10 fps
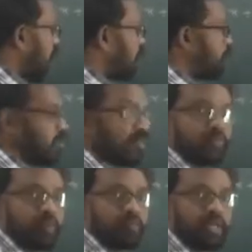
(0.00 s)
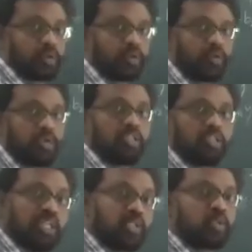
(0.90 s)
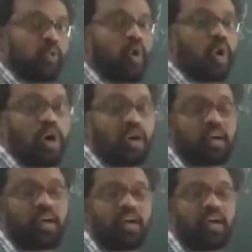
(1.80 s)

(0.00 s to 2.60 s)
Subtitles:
and B1 by B2, these two are